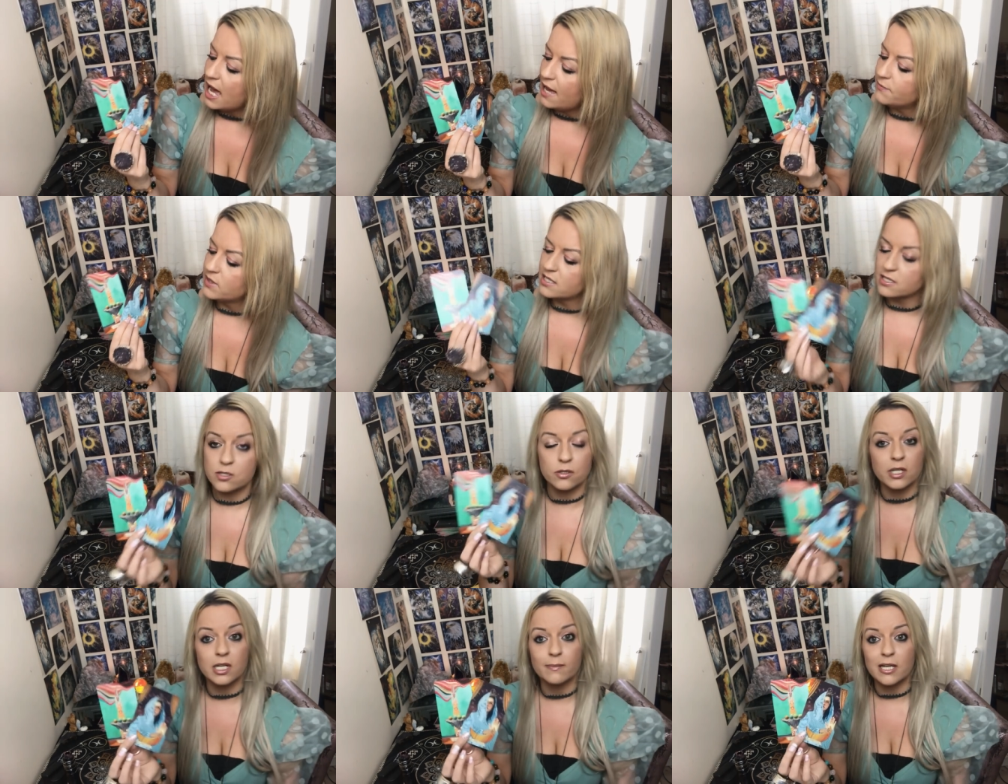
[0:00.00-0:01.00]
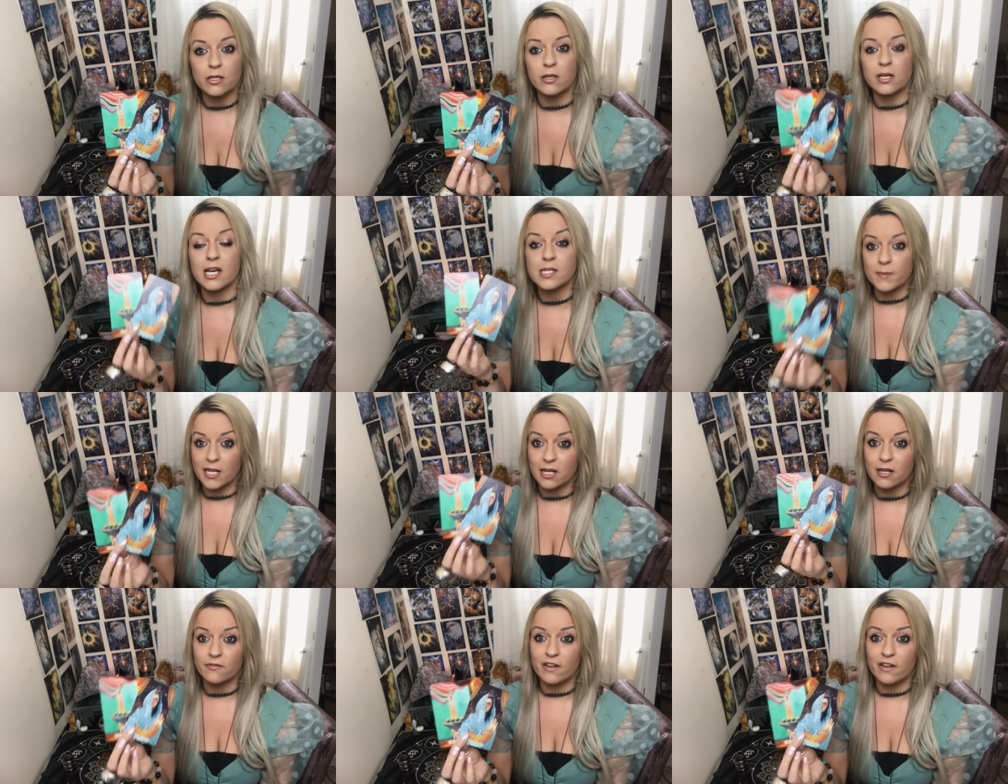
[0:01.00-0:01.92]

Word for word: Um, this is talking about you guys being in a